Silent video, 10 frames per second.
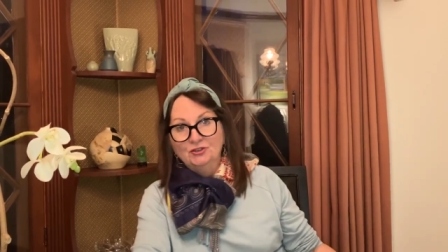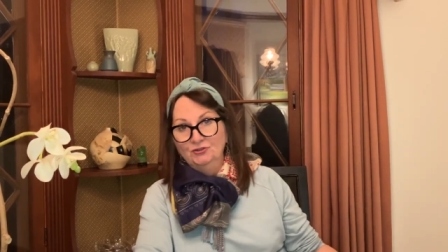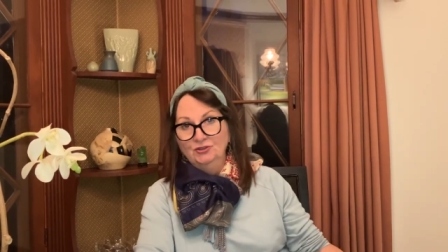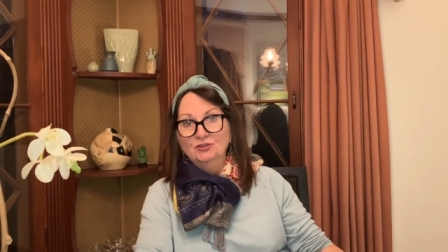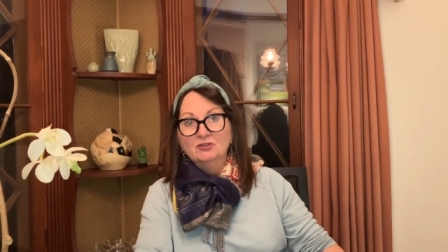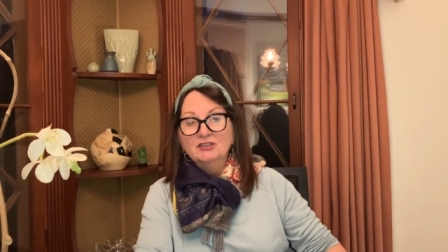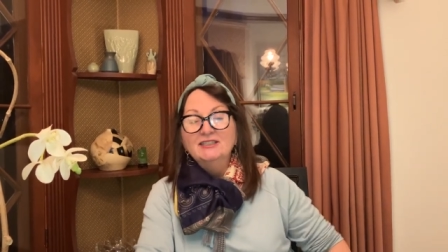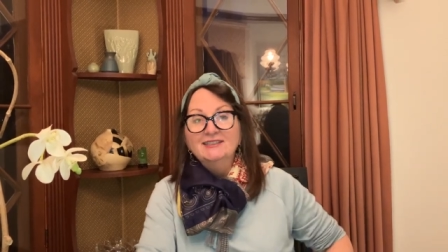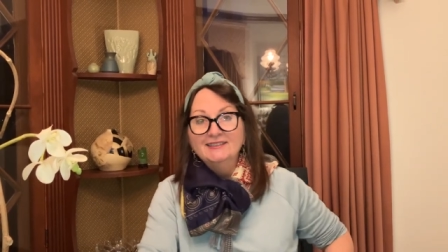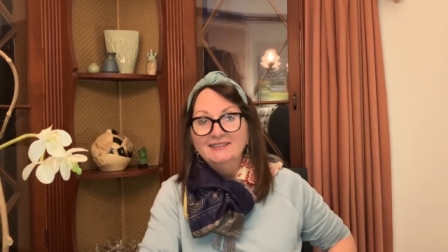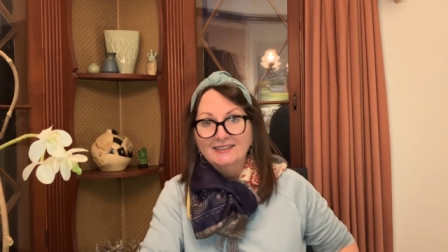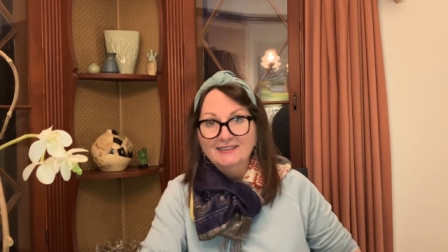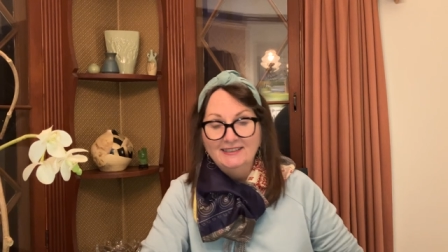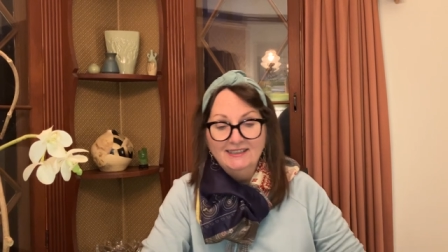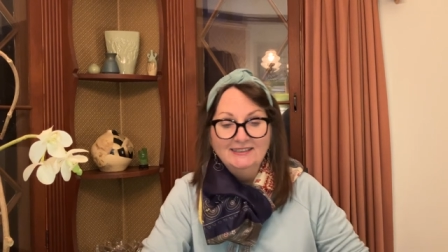to New York in the
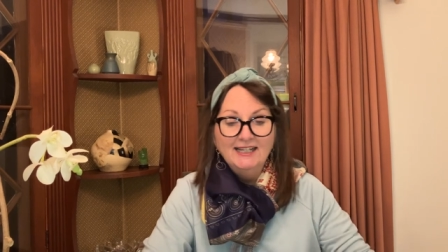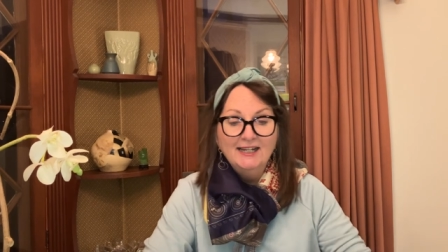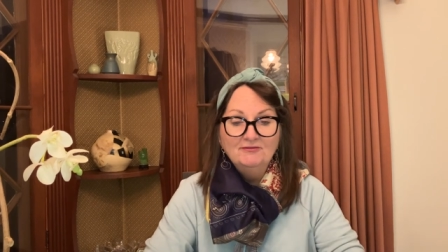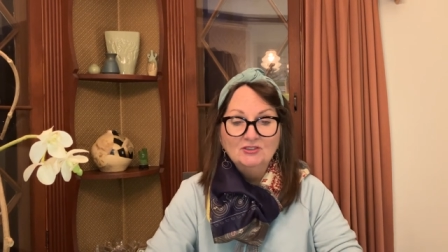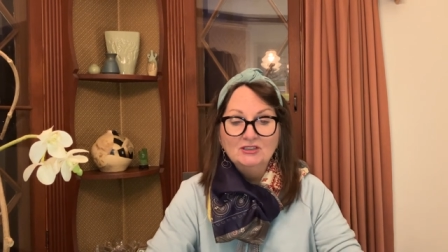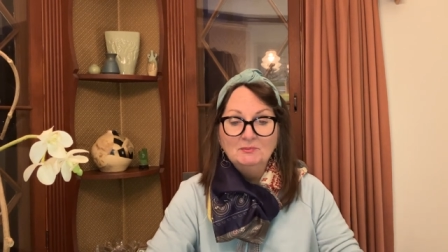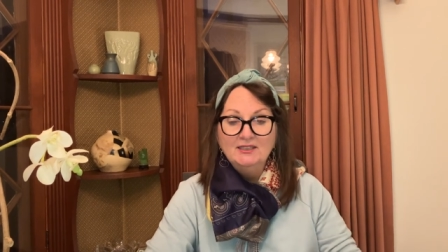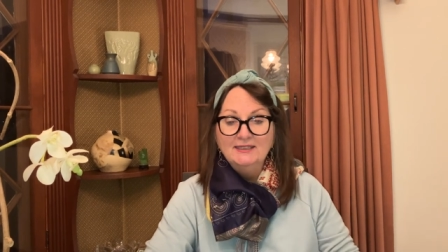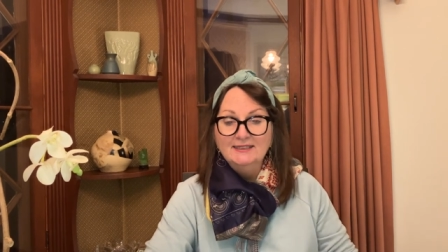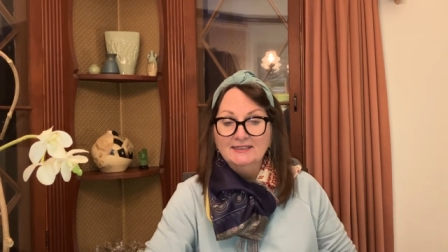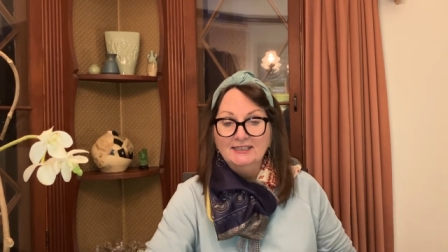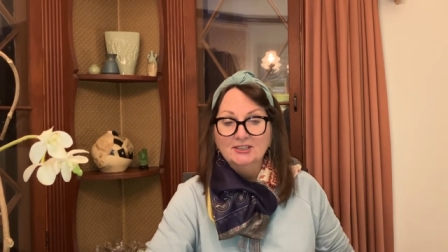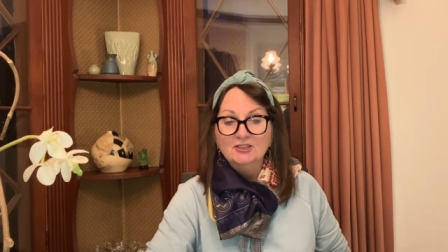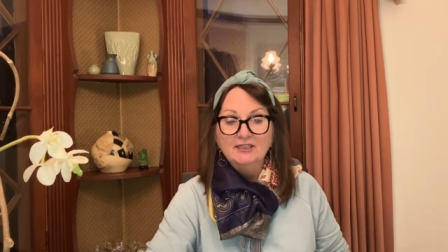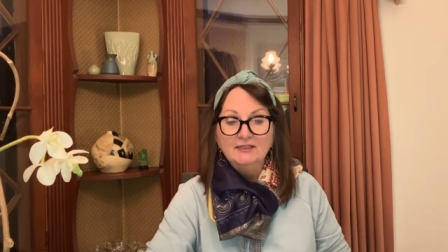60s after spending a
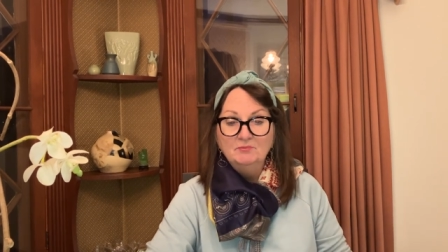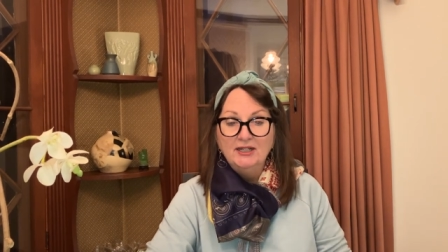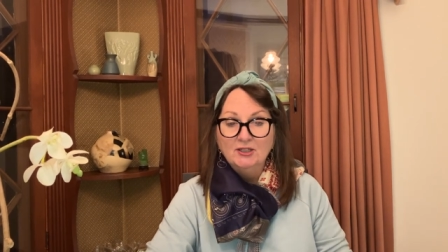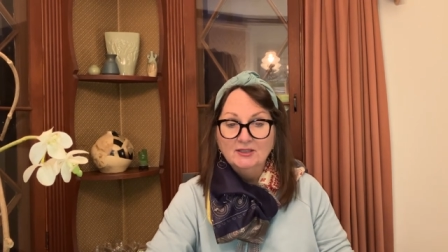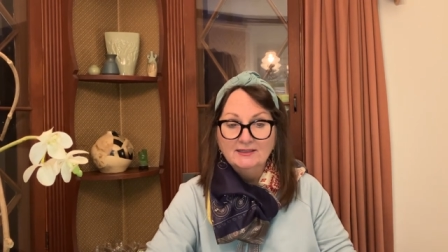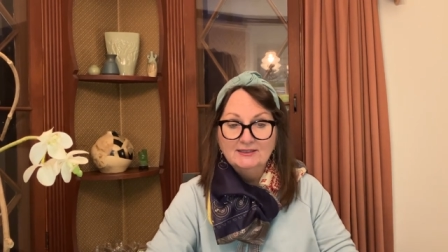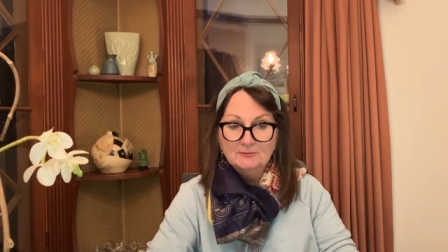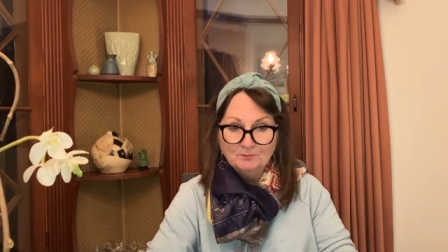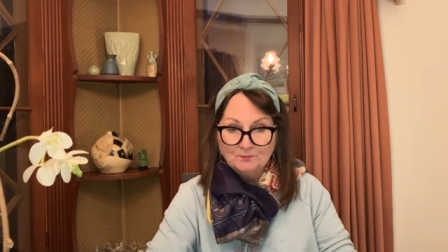year in Paris.